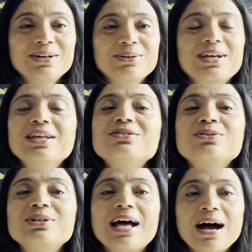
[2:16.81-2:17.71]
Okay,
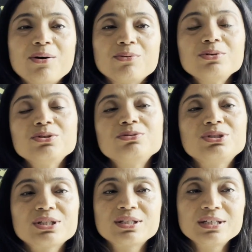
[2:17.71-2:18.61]
so now you
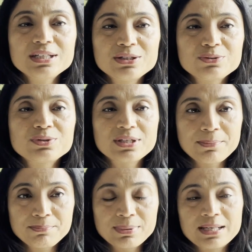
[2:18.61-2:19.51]
just need to
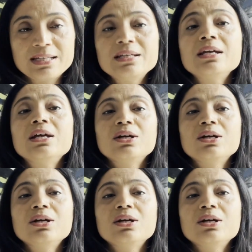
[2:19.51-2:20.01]
simply